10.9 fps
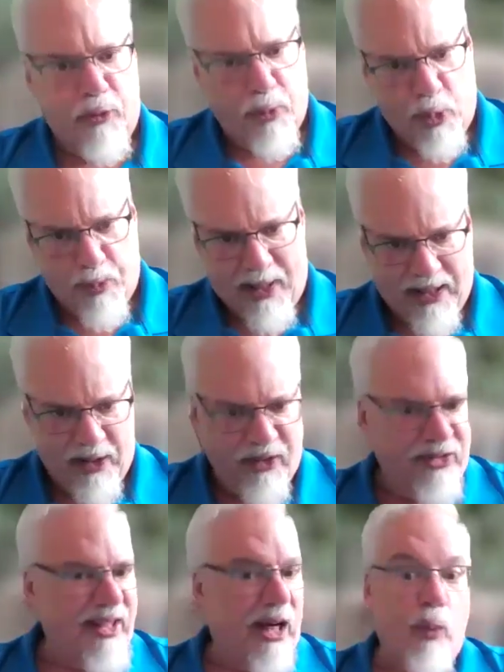both
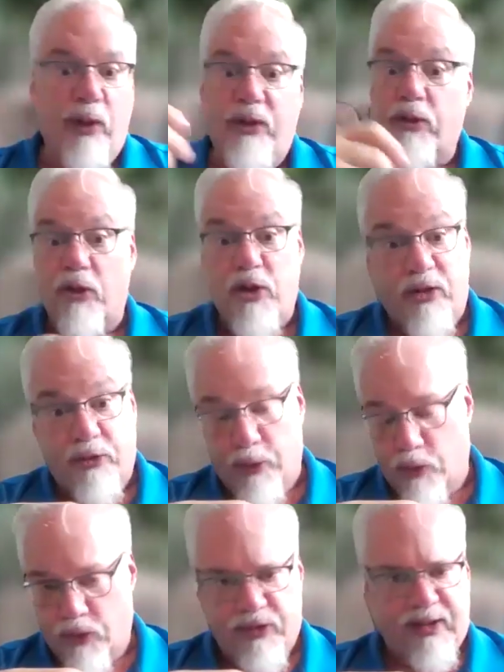humanities style research and
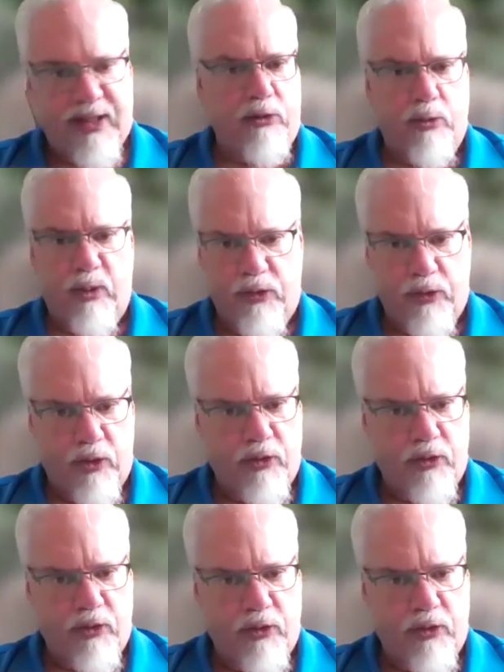social science research.